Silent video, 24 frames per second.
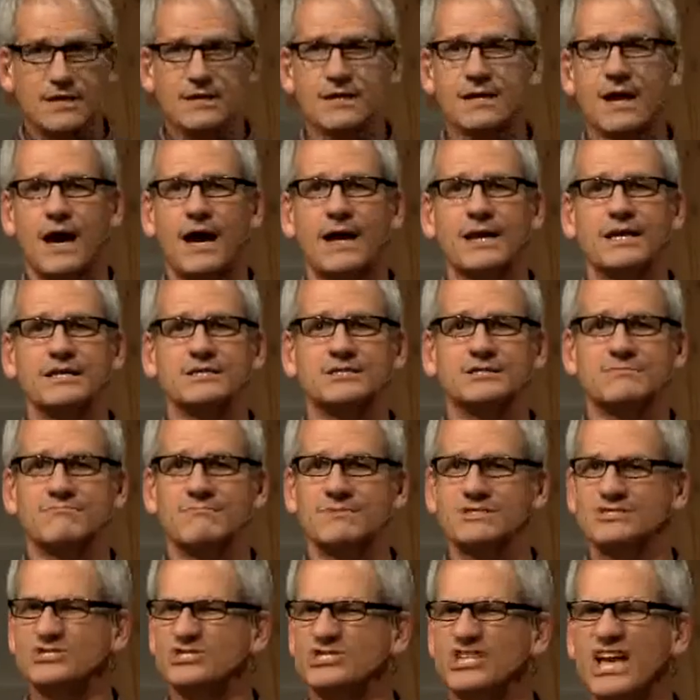God is
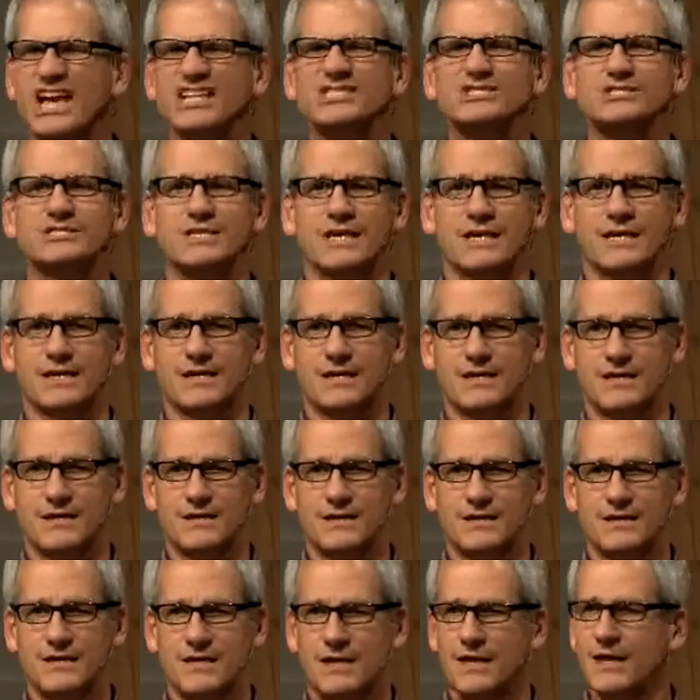majestic.
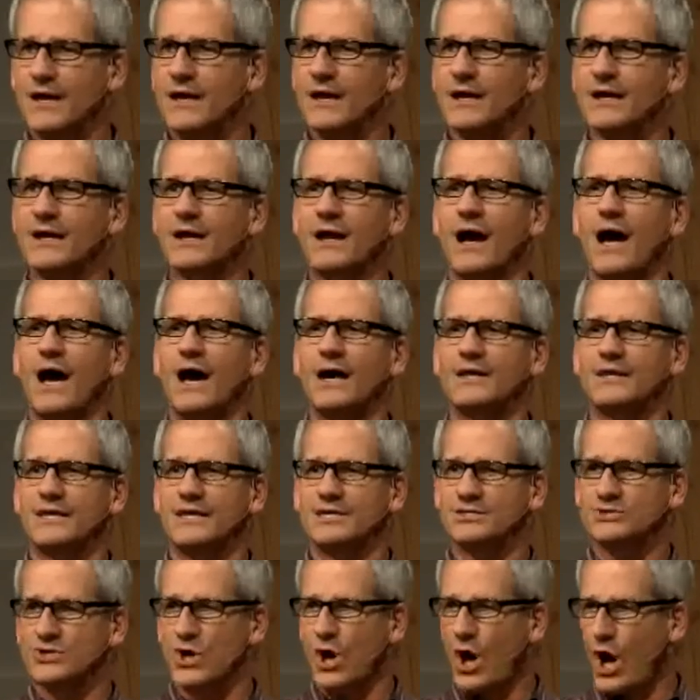God
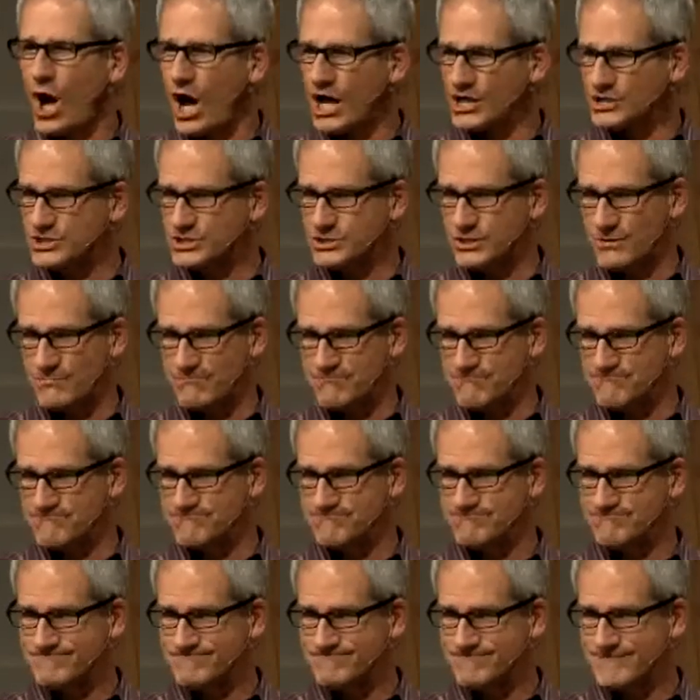is awesome.
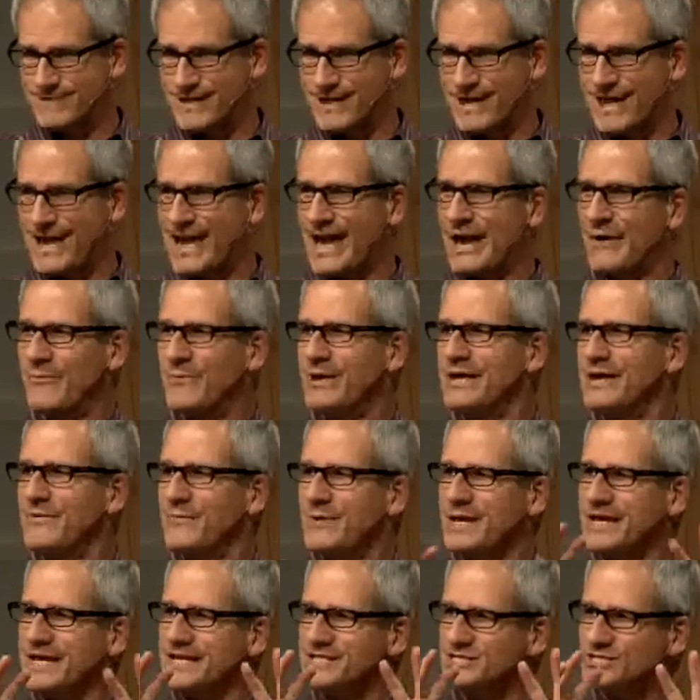And we,
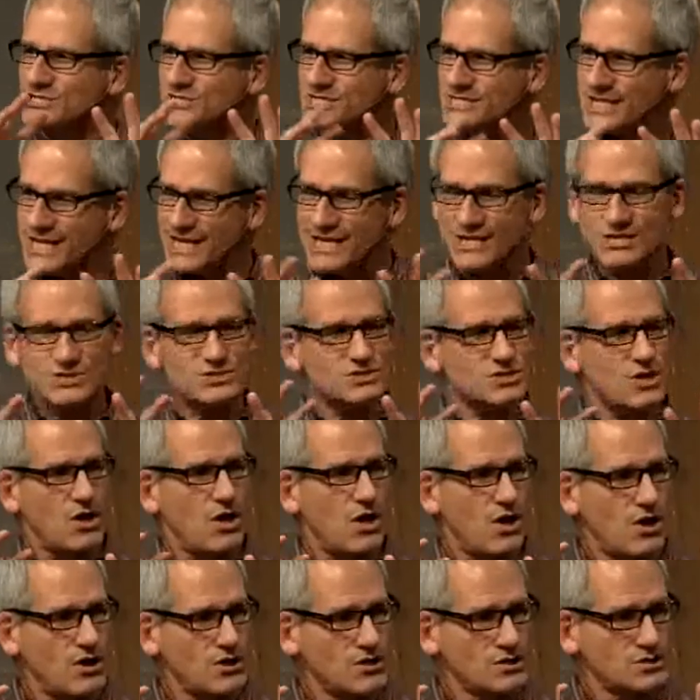we can sing
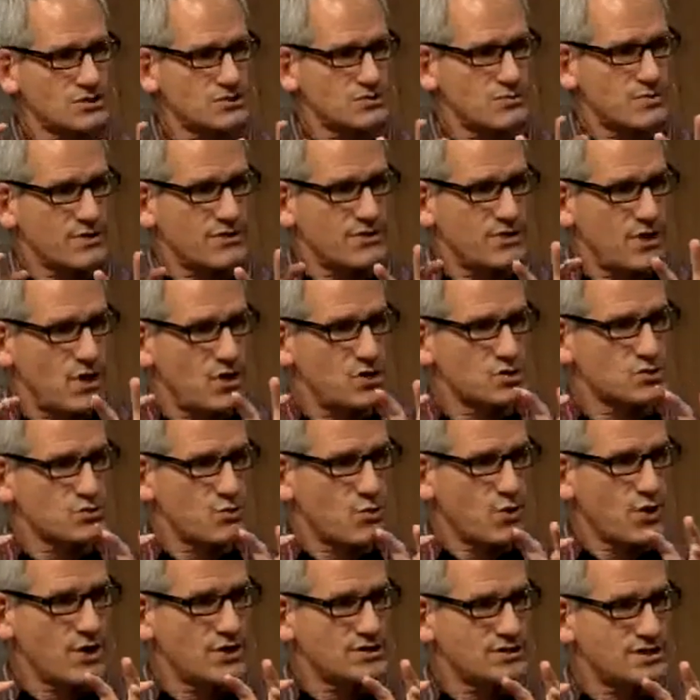songs with those
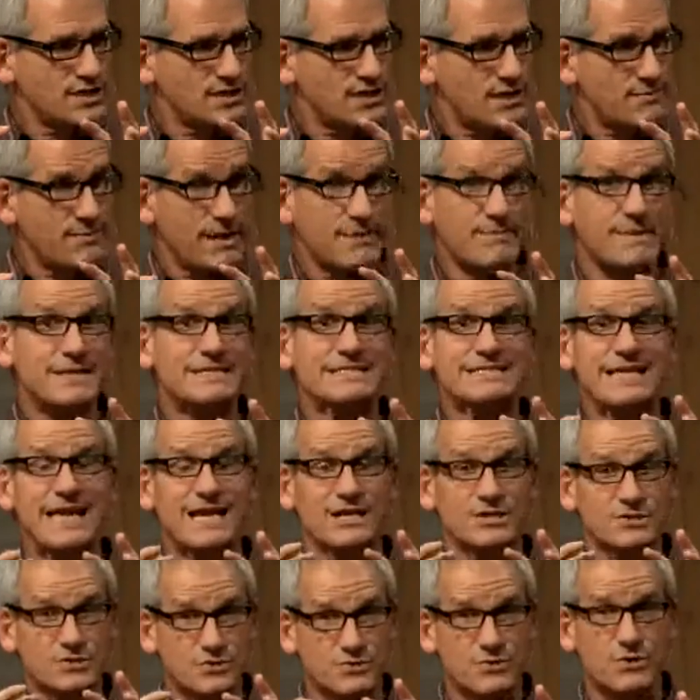words in them and be
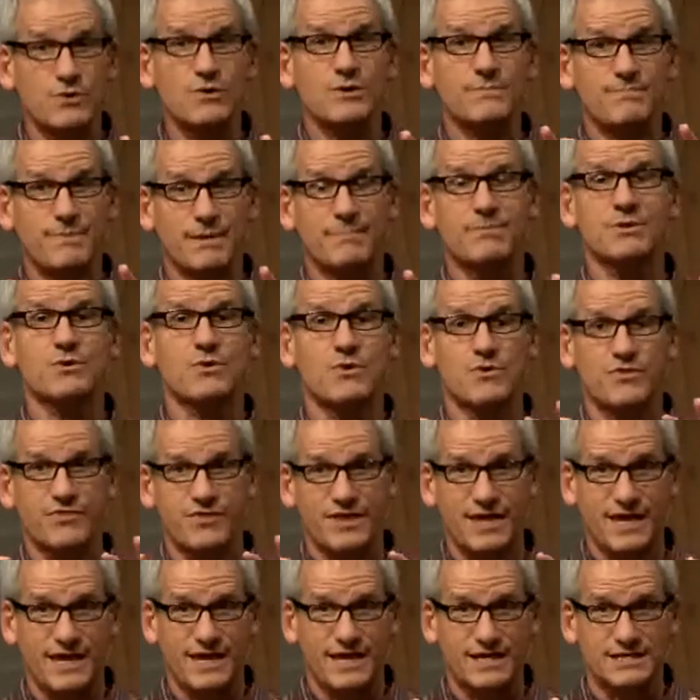saying true and biblical
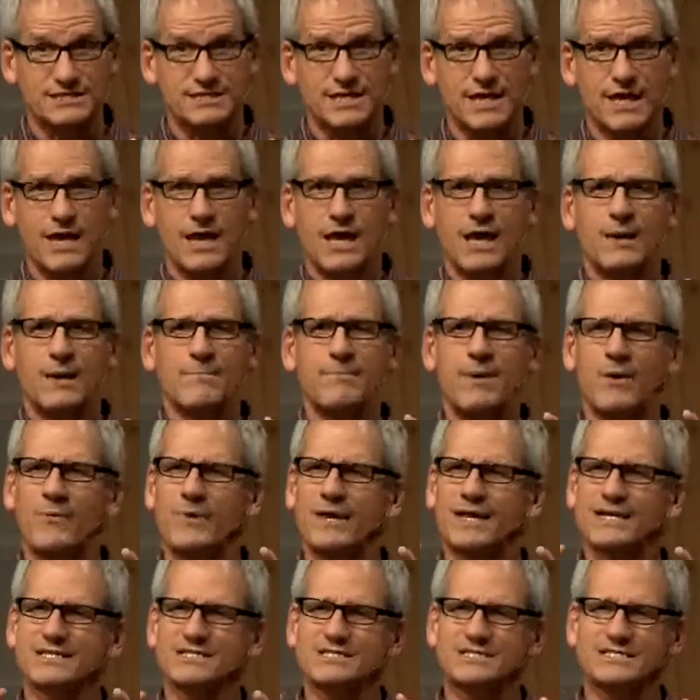things, but
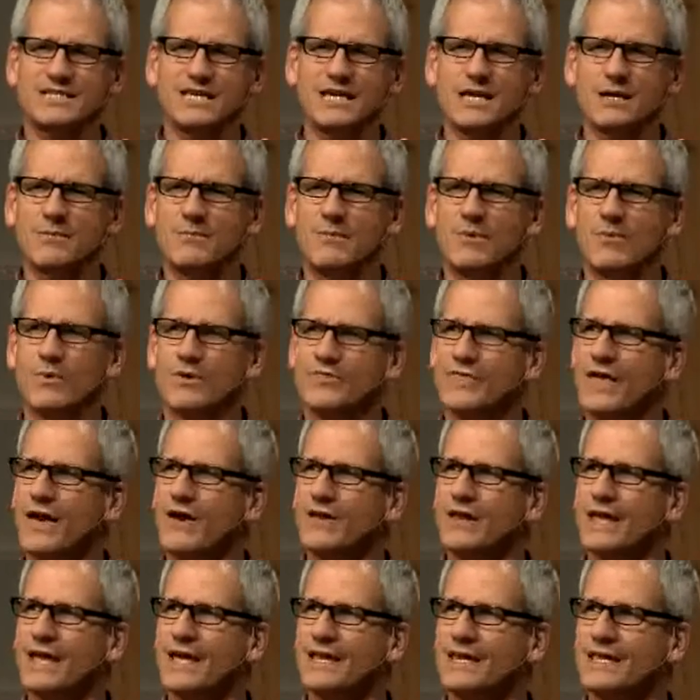we can sing them
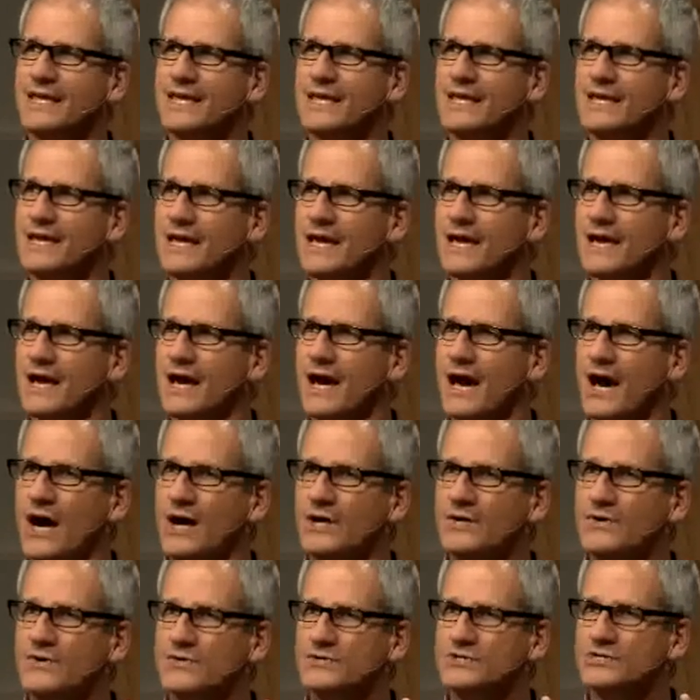without any
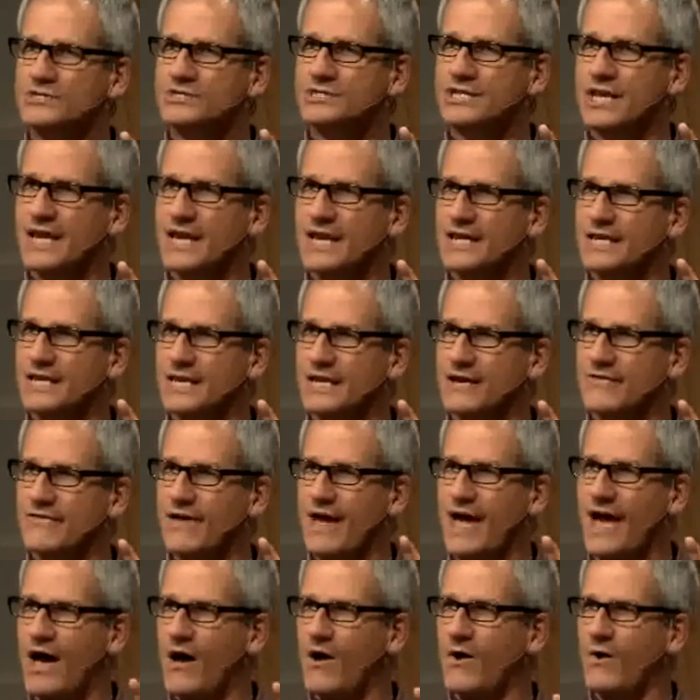understanding of
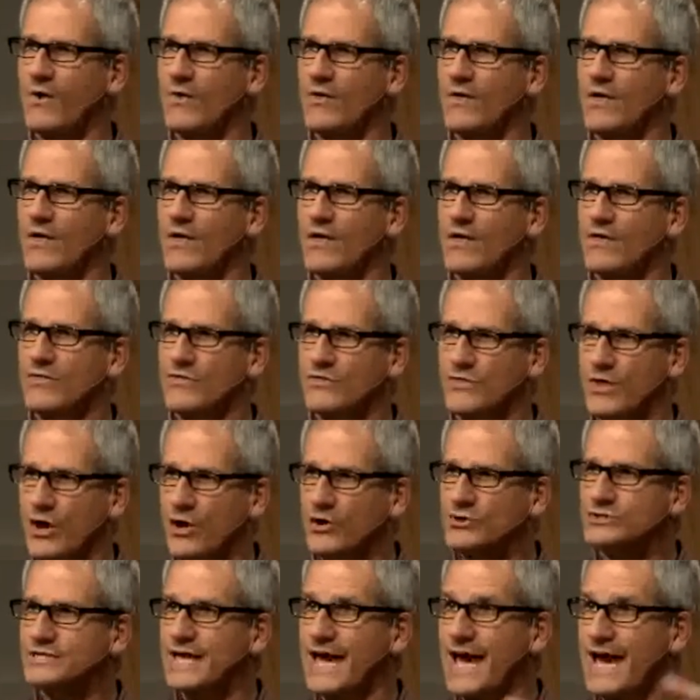how
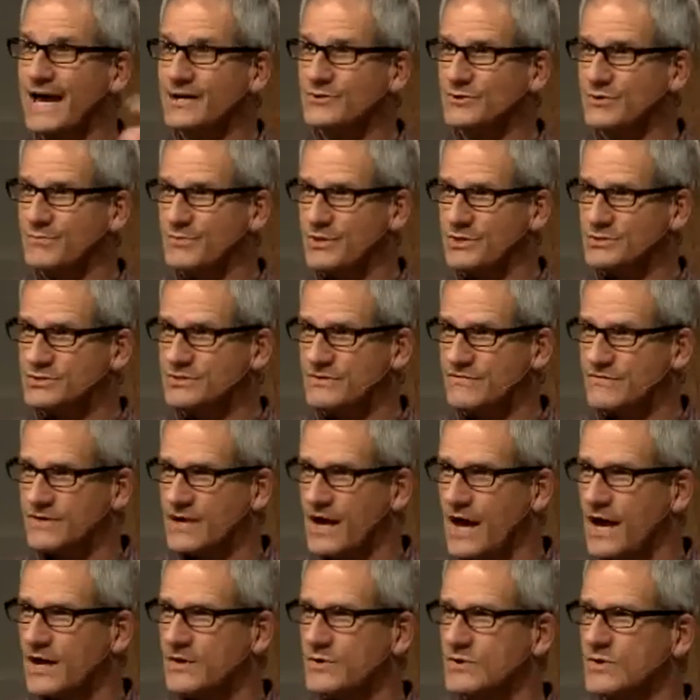those attributes of
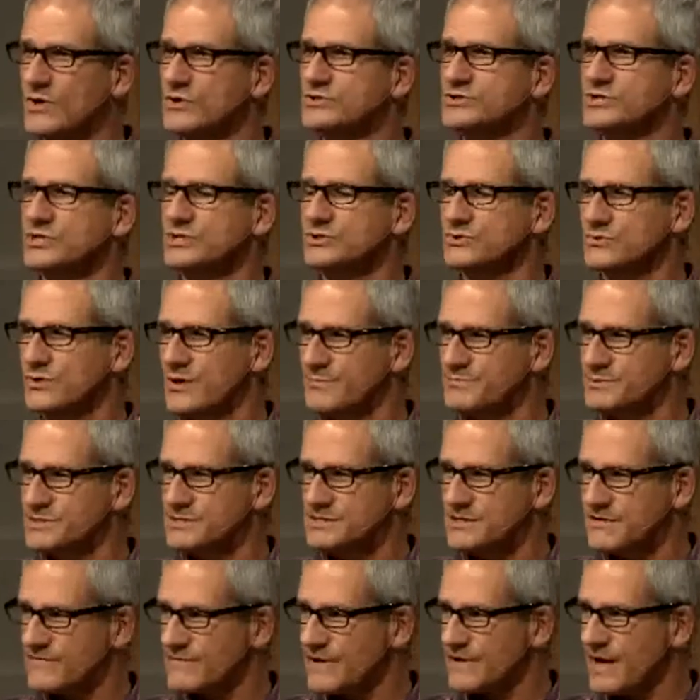God or those
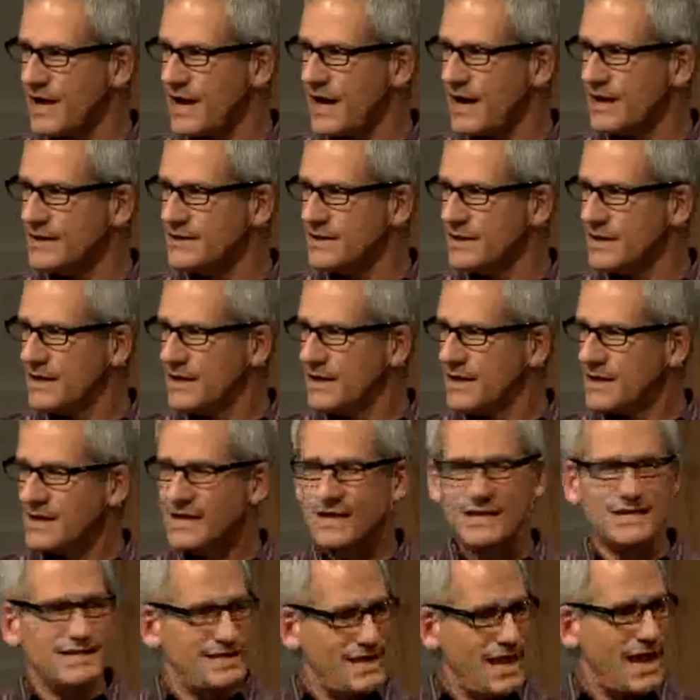descriptions of God
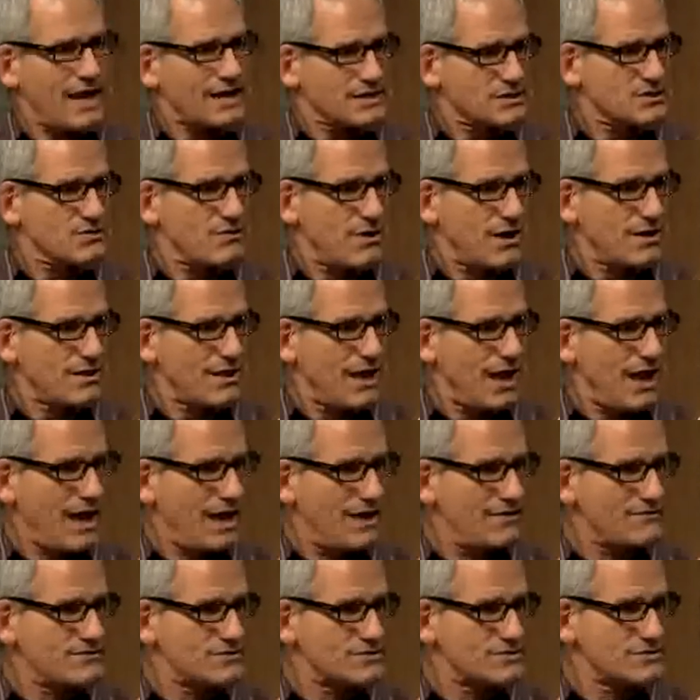connect to our
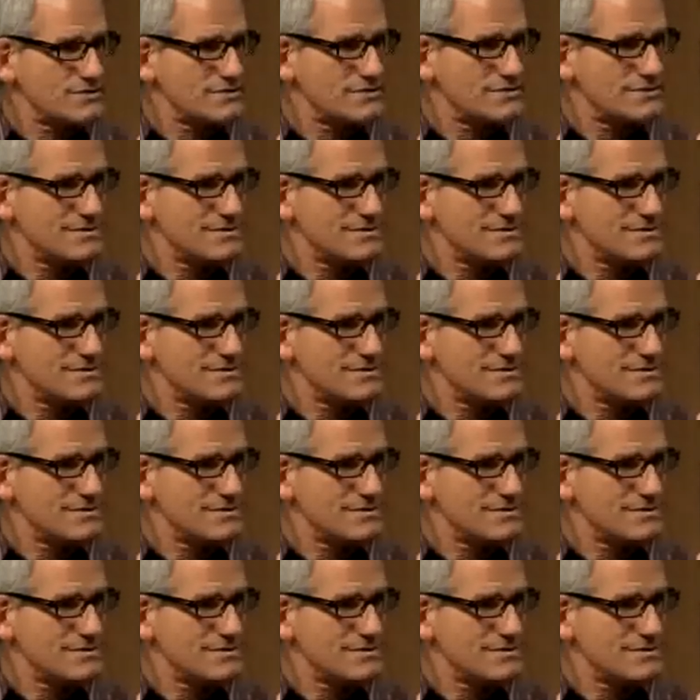lives.